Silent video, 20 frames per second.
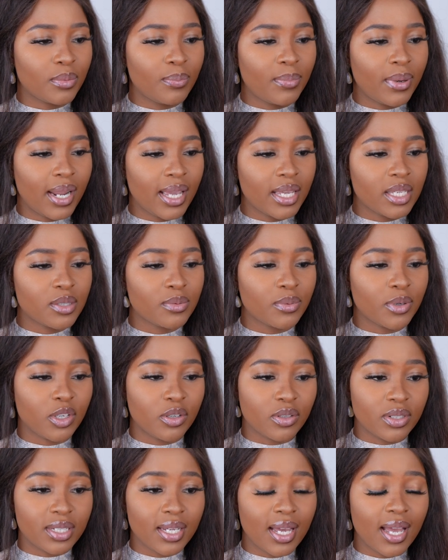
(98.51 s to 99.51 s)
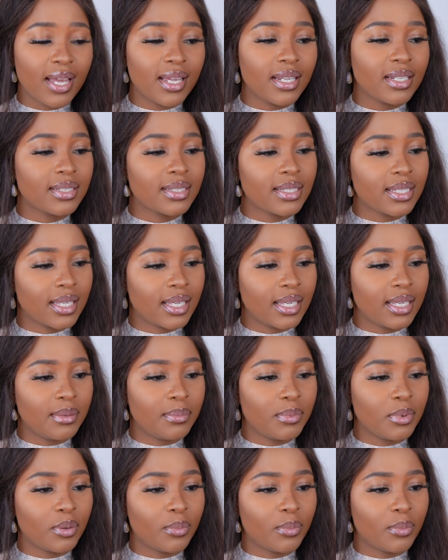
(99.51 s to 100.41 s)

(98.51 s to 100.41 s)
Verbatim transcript: replace when you're done to keep